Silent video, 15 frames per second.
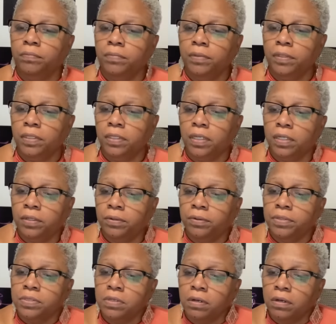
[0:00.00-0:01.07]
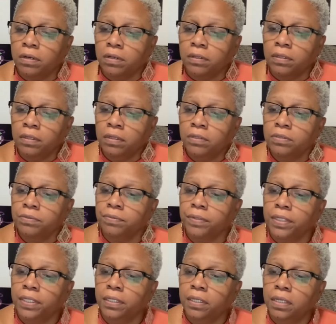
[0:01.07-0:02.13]
I know it's hard to
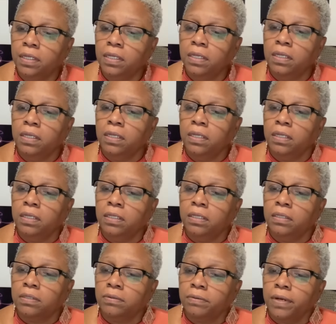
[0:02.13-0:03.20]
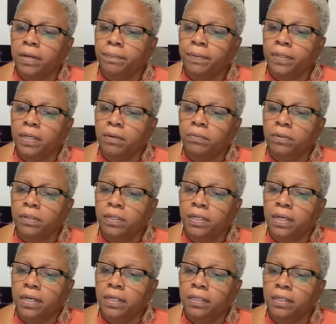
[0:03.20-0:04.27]
read this crap, and I would
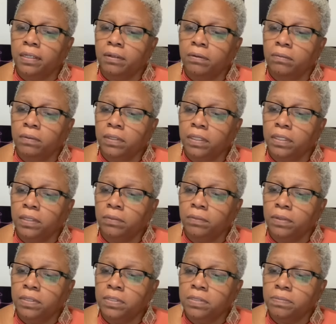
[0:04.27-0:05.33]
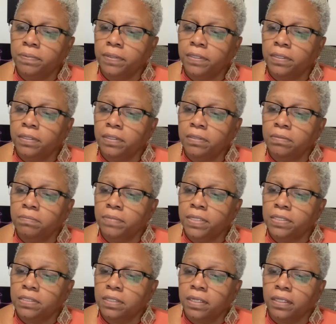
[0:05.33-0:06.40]
not want anyone to spend this
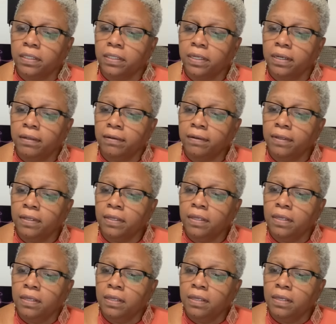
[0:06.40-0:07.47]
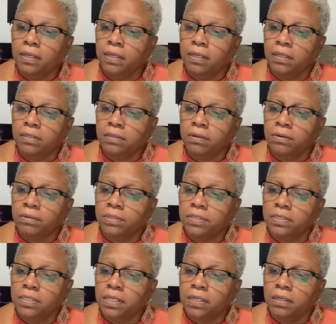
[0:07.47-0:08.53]
mess like that. He's going to
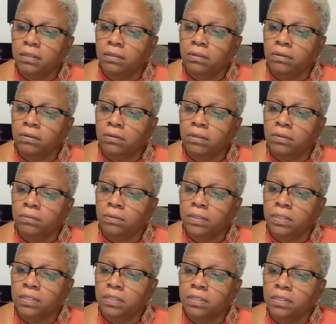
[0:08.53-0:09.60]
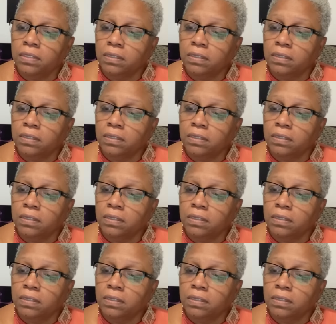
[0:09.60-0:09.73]
tell on what